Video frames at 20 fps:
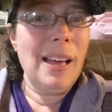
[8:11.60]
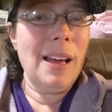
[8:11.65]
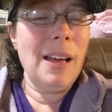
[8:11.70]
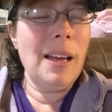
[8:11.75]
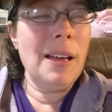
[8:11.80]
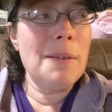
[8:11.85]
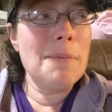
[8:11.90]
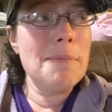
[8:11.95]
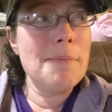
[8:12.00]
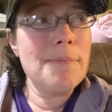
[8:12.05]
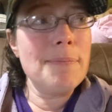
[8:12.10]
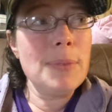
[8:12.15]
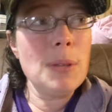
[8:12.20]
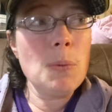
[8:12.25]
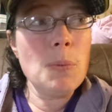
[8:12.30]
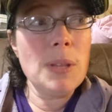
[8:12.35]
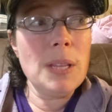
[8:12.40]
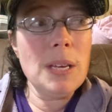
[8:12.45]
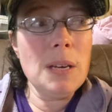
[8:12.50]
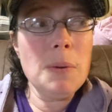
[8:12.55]
When
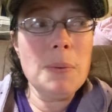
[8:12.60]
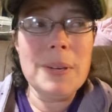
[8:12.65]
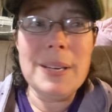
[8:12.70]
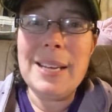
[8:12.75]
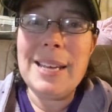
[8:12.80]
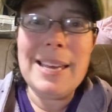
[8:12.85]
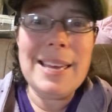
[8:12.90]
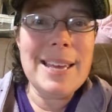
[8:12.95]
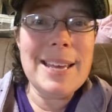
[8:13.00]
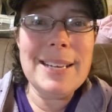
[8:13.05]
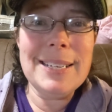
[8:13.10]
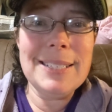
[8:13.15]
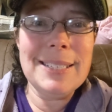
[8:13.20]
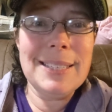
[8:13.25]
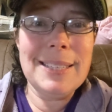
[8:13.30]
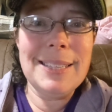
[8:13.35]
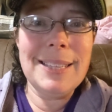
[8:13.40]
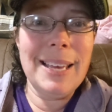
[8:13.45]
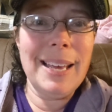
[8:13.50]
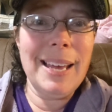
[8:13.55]
they go into heat,
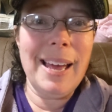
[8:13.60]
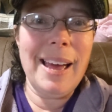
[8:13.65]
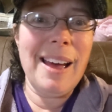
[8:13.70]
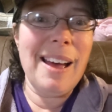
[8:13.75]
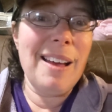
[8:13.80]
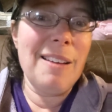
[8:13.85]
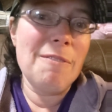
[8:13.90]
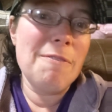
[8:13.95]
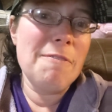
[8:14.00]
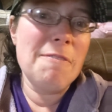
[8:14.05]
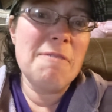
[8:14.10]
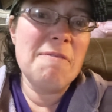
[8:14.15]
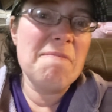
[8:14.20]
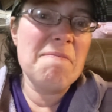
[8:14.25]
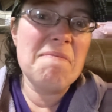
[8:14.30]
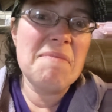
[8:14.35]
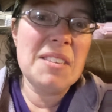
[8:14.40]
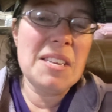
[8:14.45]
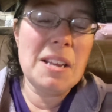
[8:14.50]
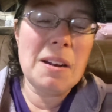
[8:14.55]
they have,
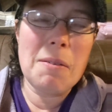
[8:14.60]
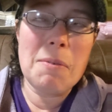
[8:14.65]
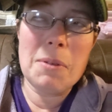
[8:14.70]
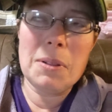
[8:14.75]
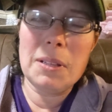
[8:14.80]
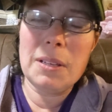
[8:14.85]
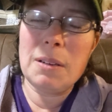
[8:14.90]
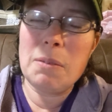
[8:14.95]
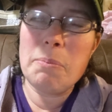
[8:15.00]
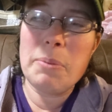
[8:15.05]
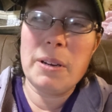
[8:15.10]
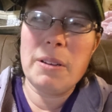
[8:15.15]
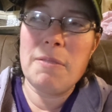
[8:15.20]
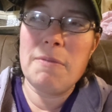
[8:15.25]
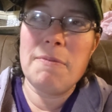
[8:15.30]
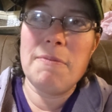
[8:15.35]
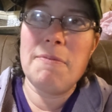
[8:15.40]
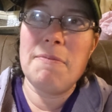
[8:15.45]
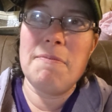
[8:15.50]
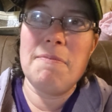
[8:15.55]
a little bit
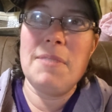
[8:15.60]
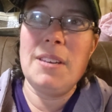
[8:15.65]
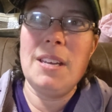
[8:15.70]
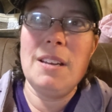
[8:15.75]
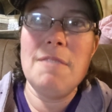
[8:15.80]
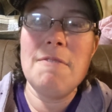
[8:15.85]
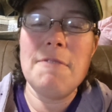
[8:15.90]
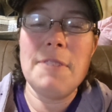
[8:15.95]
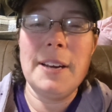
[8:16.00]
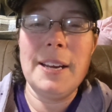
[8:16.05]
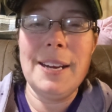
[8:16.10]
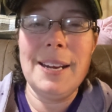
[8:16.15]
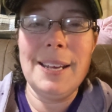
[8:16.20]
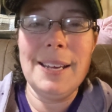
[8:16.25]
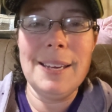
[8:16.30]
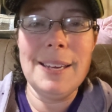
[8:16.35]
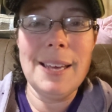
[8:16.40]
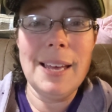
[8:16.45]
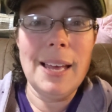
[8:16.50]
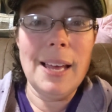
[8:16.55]
of
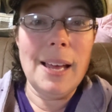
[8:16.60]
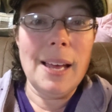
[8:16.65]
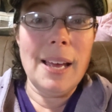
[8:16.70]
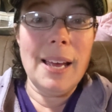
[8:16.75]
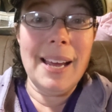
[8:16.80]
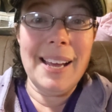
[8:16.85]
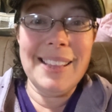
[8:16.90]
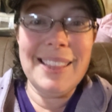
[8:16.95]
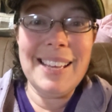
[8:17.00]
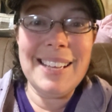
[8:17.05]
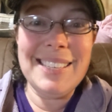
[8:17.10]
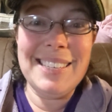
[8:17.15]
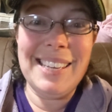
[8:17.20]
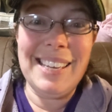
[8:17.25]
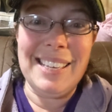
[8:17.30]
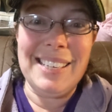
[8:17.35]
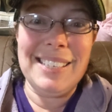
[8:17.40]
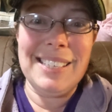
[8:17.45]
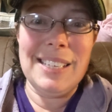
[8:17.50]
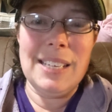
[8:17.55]
infighting, and that's
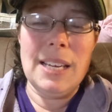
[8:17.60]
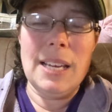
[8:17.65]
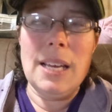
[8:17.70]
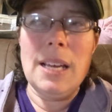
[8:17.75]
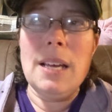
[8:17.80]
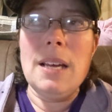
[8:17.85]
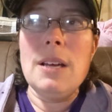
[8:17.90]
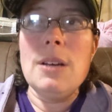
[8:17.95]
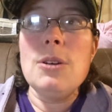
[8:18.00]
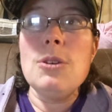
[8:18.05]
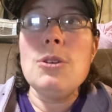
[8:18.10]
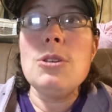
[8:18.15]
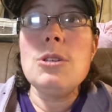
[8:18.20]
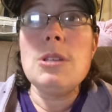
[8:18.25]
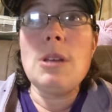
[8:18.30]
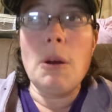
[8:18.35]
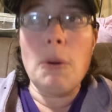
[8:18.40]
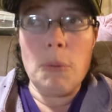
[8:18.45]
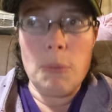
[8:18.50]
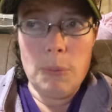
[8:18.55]
it.
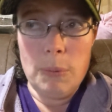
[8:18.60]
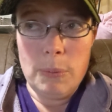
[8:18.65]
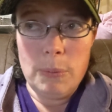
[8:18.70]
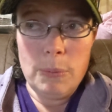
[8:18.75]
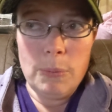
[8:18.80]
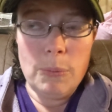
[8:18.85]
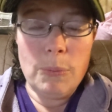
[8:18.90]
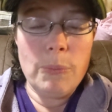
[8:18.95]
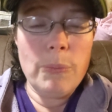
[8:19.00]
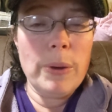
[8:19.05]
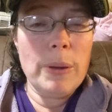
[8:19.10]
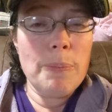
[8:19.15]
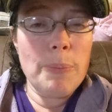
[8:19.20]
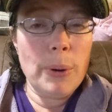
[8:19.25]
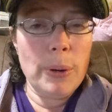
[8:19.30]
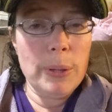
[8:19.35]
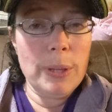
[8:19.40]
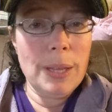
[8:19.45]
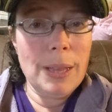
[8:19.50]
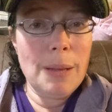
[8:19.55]
So we
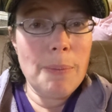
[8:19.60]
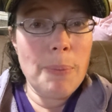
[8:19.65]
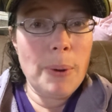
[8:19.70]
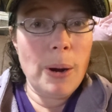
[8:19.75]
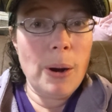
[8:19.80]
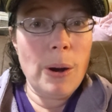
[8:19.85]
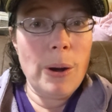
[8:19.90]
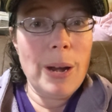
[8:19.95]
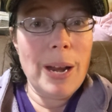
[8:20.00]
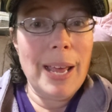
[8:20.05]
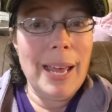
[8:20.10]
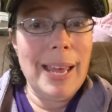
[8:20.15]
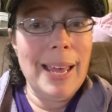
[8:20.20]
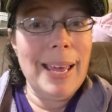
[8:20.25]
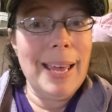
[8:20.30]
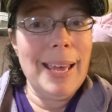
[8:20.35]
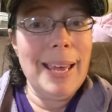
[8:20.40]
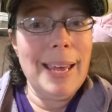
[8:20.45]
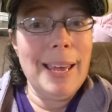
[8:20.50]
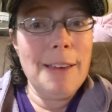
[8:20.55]
birth in the barn.
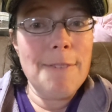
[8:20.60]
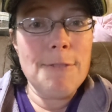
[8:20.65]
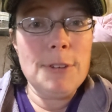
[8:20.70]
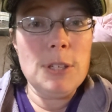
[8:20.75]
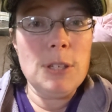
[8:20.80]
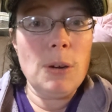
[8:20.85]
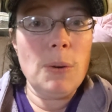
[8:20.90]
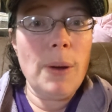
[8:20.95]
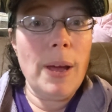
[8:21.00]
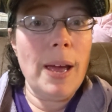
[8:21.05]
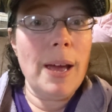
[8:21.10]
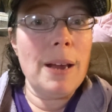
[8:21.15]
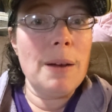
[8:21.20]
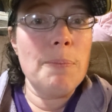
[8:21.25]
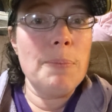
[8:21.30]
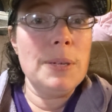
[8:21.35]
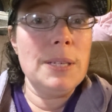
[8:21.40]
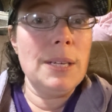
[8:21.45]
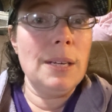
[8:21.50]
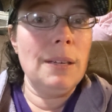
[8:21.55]
If a doe had a
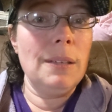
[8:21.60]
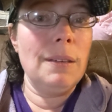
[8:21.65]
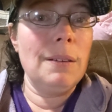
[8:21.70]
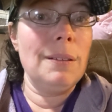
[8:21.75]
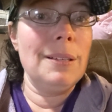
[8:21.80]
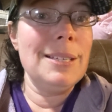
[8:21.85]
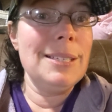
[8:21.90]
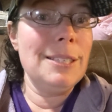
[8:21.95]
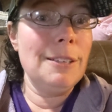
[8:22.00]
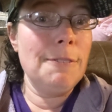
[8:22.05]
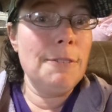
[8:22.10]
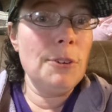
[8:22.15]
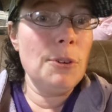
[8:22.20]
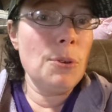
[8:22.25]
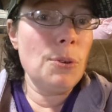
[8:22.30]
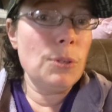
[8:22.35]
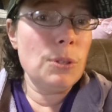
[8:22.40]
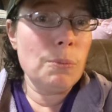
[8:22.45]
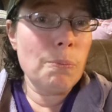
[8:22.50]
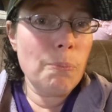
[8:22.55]
particularly
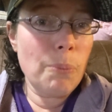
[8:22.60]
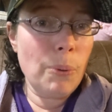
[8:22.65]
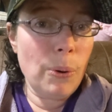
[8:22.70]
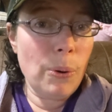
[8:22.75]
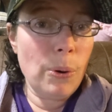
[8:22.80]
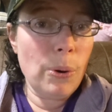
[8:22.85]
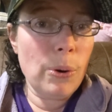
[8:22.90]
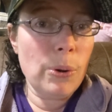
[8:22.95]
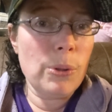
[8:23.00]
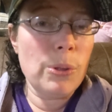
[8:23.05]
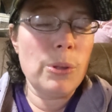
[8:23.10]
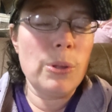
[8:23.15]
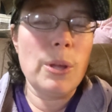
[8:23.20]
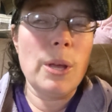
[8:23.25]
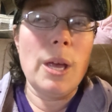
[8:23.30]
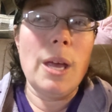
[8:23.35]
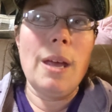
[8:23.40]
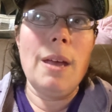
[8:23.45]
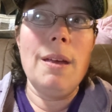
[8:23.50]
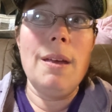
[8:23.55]
difficult birth,
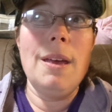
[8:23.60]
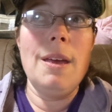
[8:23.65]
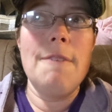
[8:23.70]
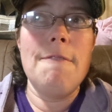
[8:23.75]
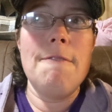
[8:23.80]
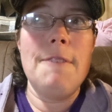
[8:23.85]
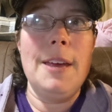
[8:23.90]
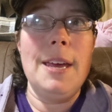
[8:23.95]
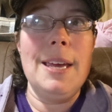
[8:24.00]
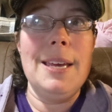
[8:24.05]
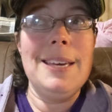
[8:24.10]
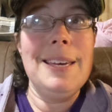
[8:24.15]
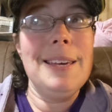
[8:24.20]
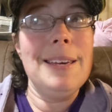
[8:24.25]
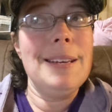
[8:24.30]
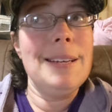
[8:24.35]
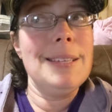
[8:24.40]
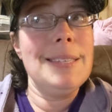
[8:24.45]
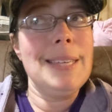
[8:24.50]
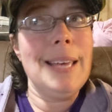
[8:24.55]
if a
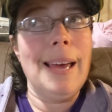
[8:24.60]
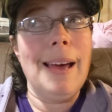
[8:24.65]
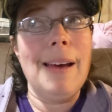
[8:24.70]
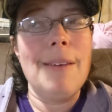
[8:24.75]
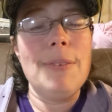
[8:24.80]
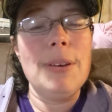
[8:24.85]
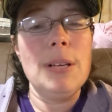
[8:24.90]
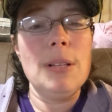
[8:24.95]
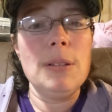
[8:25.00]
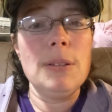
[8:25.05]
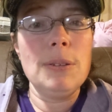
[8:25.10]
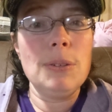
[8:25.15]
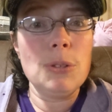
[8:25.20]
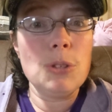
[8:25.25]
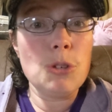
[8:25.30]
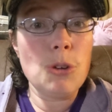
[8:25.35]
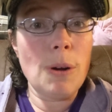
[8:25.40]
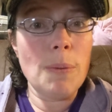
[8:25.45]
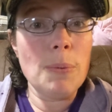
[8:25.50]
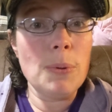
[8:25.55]
kid is having a little
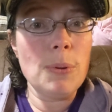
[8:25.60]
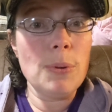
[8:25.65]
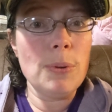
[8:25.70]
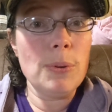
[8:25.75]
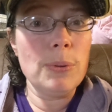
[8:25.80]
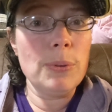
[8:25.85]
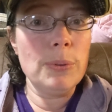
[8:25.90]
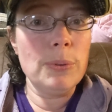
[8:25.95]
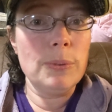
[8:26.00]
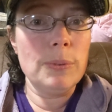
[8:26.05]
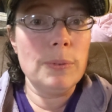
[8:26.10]
trouble,